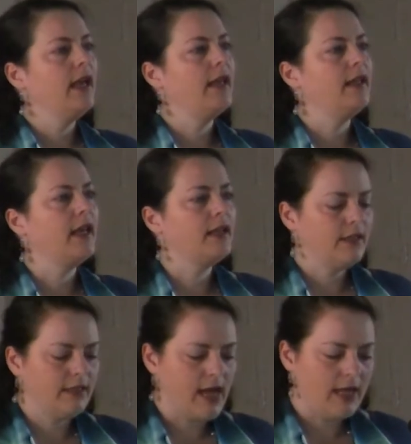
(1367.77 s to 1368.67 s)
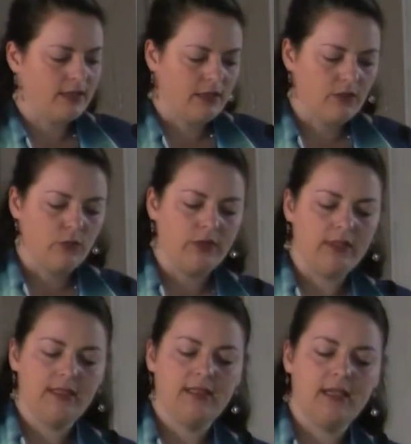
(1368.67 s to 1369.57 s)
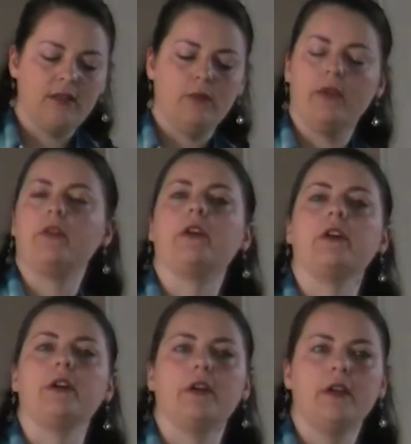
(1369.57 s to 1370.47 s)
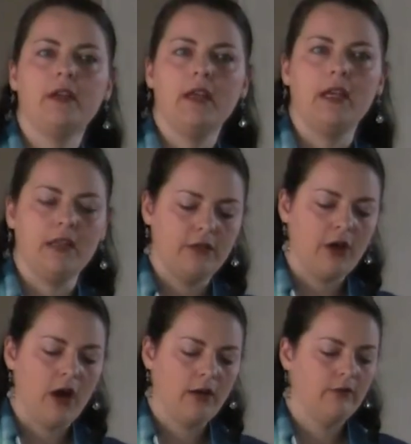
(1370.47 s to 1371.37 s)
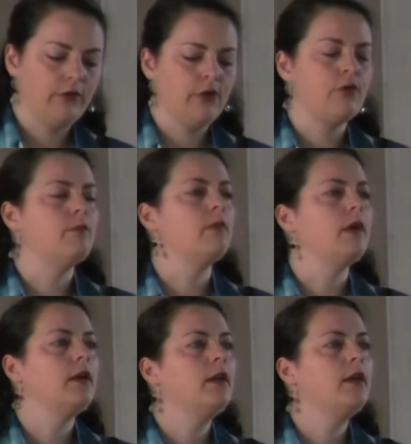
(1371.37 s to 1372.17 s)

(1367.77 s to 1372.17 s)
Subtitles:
and Anastasia would sit with her in a dark room,